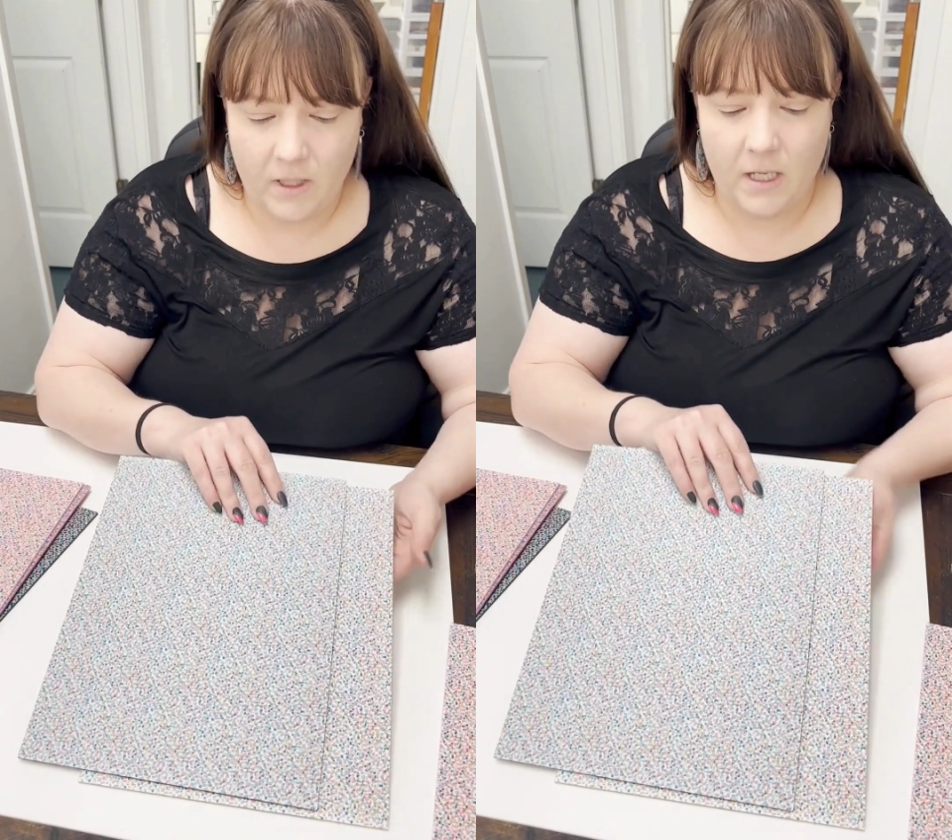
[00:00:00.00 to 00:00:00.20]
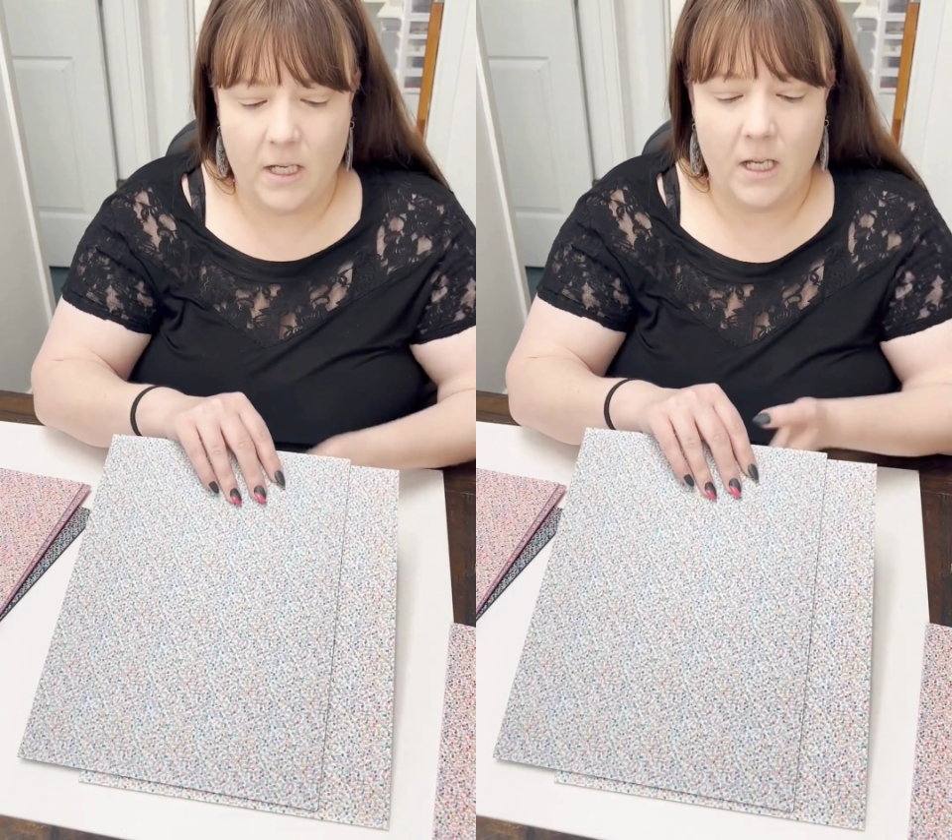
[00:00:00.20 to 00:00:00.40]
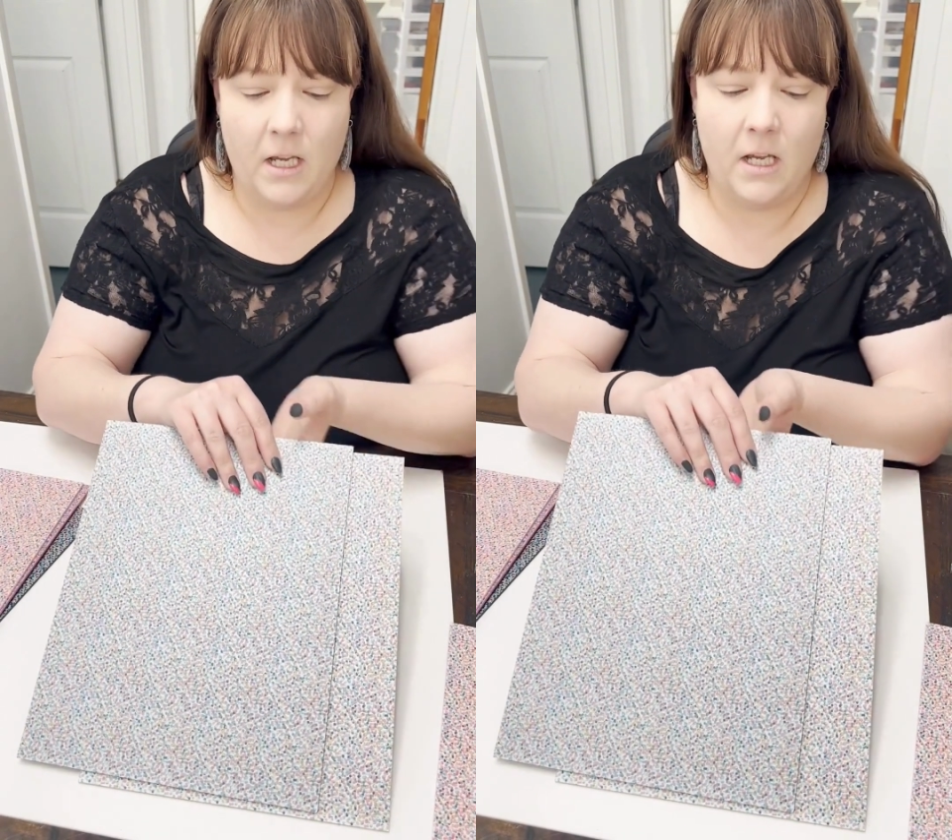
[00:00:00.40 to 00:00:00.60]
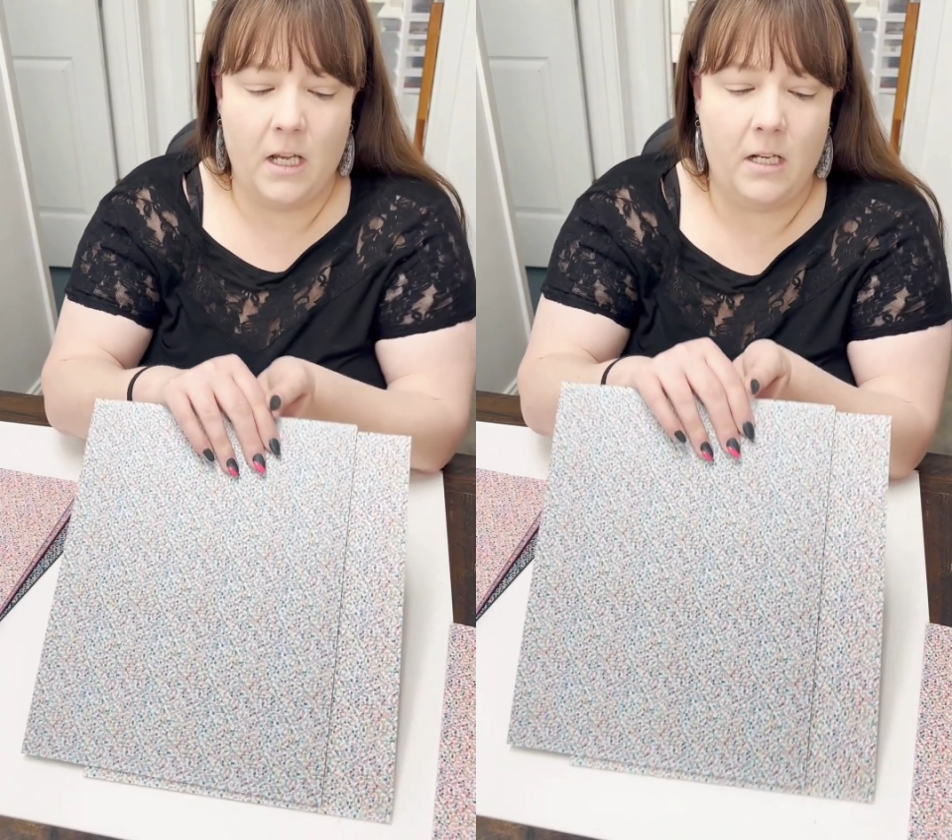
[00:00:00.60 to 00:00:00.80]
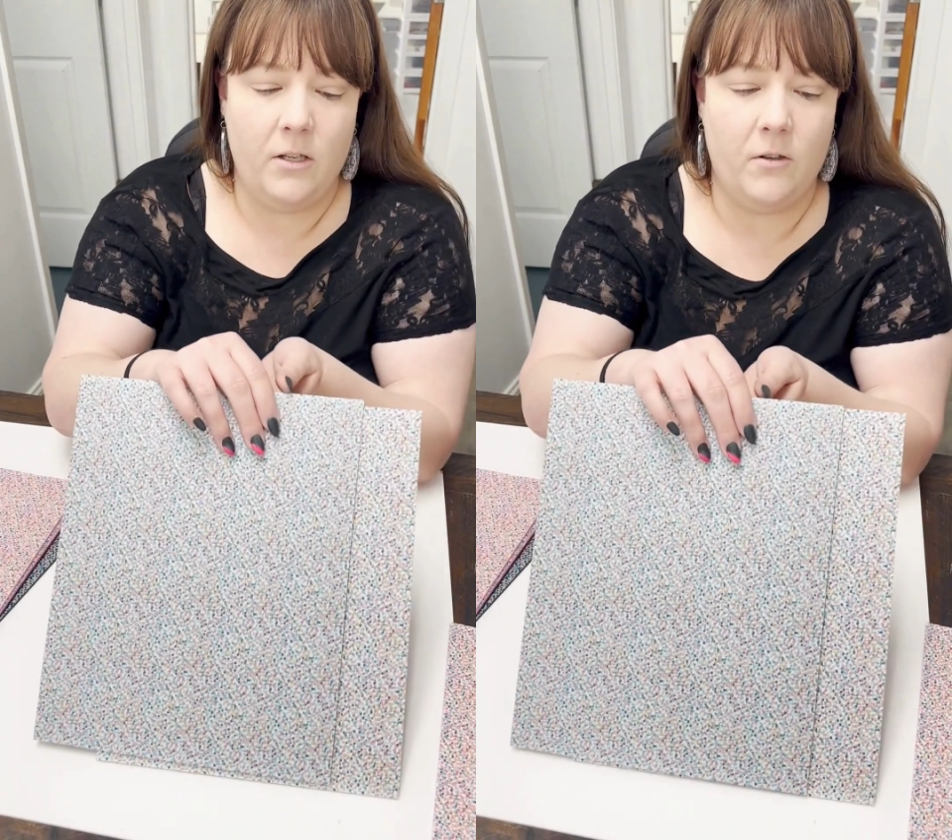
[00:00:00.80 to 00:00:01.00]

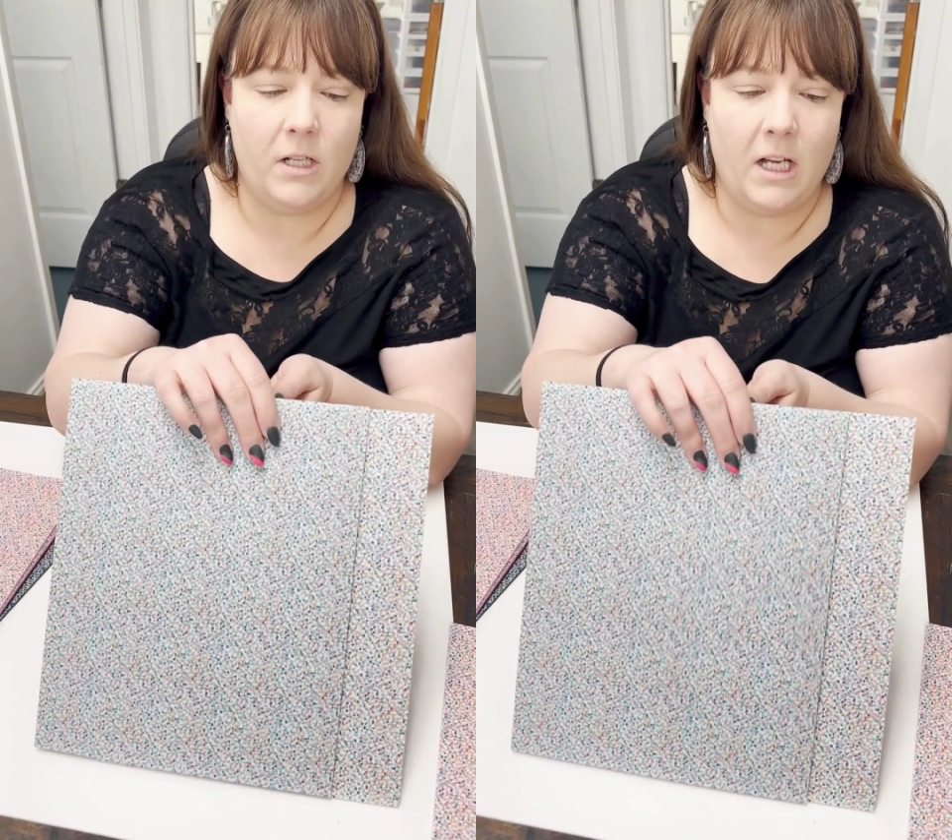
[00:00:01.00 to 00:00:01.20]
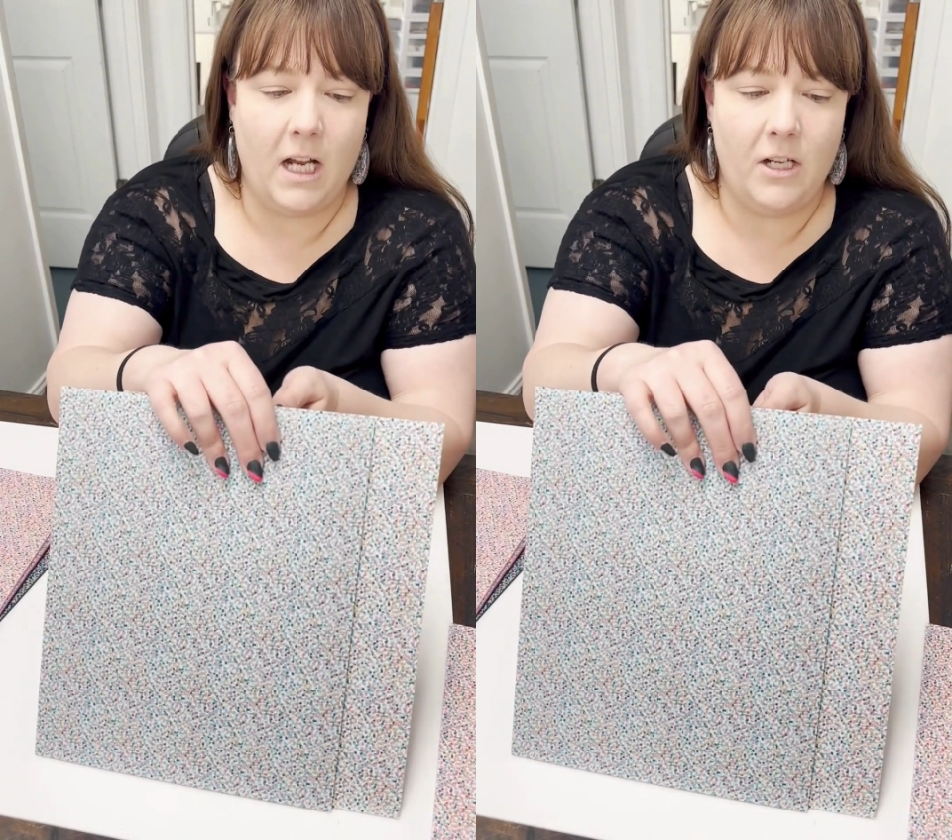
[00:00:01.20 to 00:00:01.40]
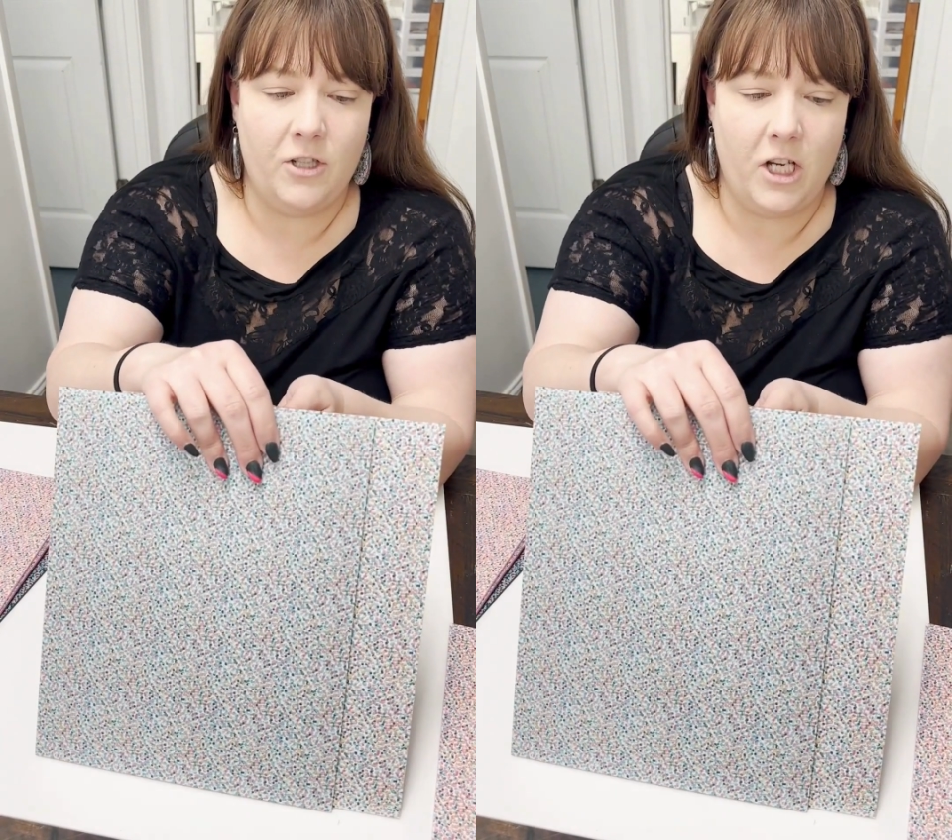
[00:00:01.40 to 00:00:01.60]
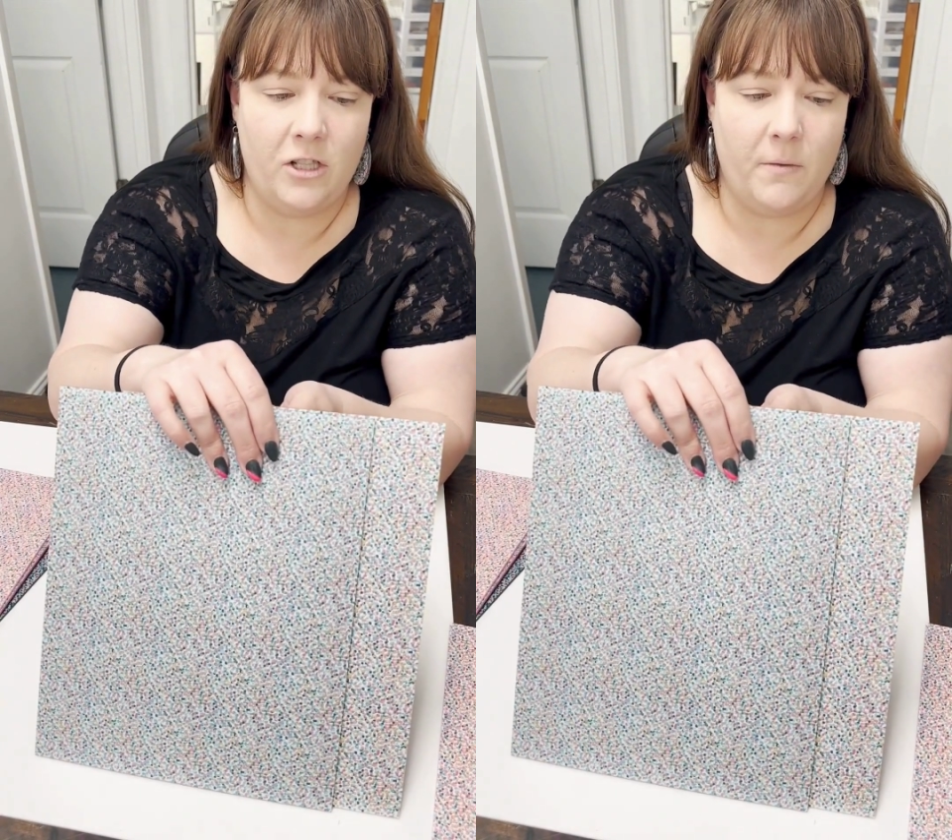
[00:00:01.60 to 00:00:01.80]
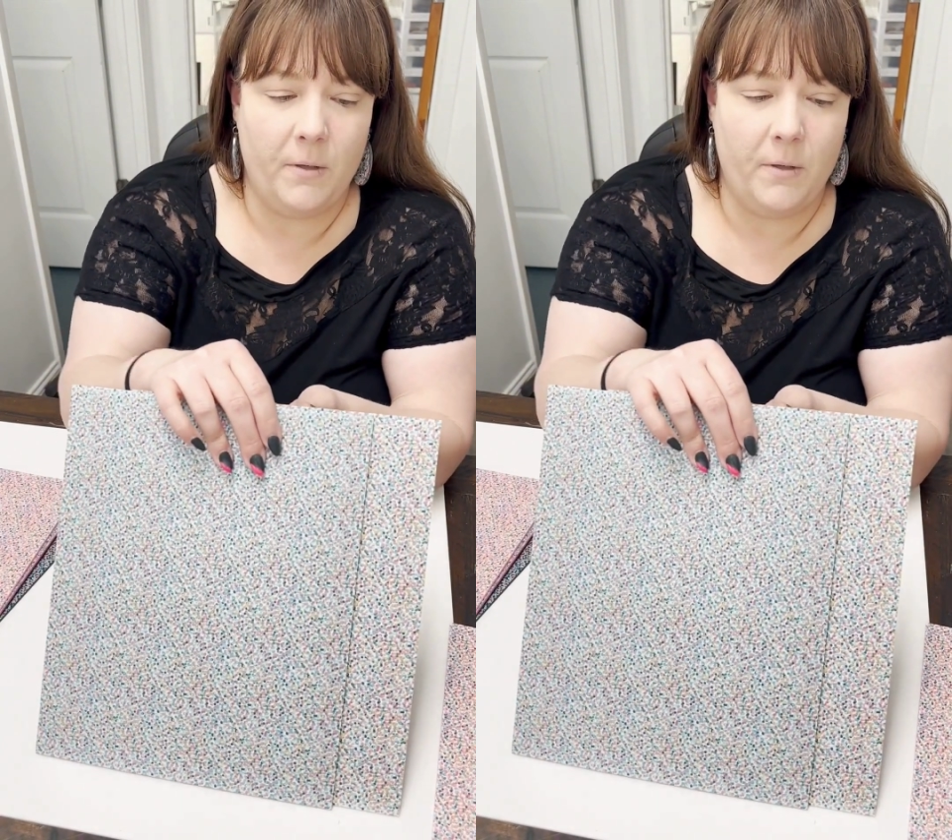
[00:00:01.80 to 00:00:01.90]
and you can kind of change up